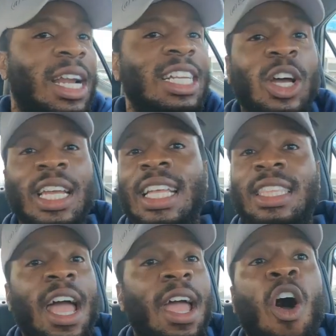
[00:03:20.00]
ready to try to
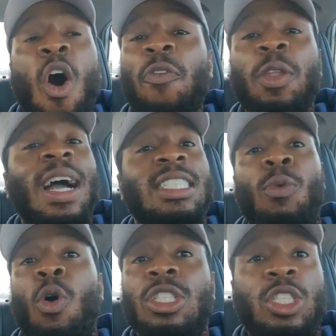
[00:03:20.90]
get that. Hopefully we got
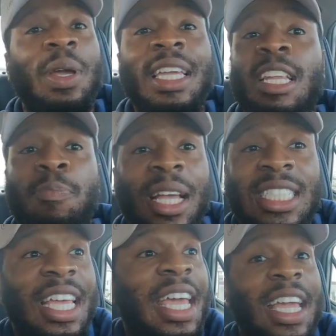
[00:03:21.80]
some orders so we can get
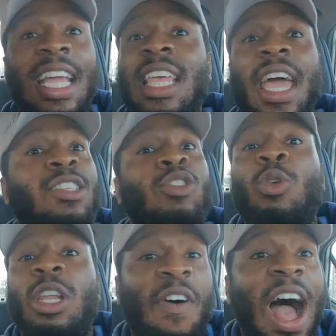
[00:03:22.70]
busy and get that extra
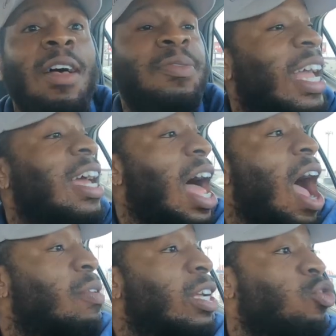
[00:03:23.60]
25, stay
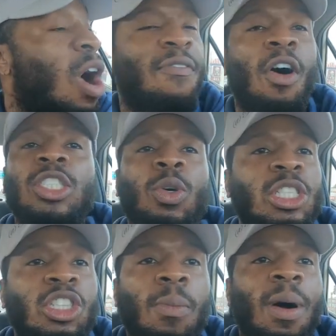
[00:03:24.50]
alive, let drive. I also
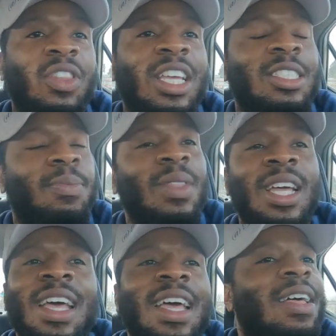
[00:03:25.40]
want to talk about this.
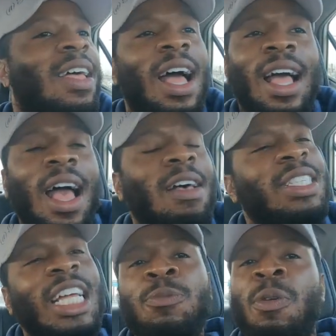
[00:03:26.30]
I've
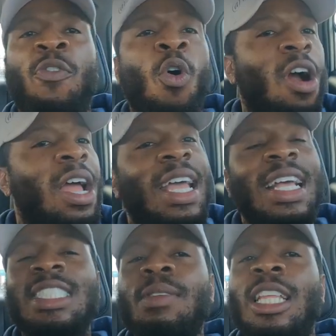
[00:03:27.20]
said this before.
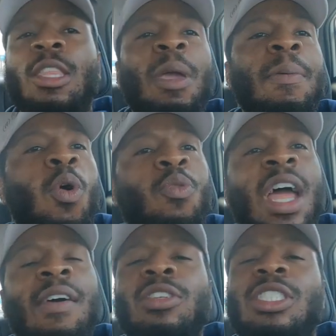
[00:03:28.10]
It seemed like the people who
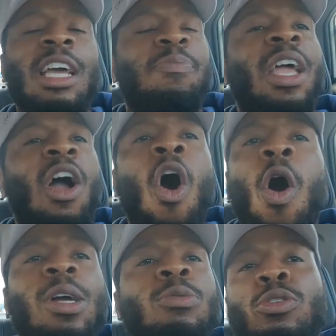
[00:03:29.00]
never tip, they
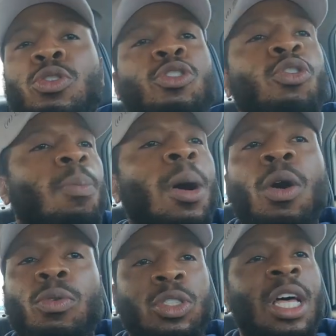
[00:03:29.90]
always want you to do the
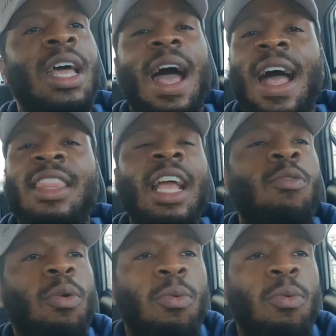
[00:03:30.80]
most. If they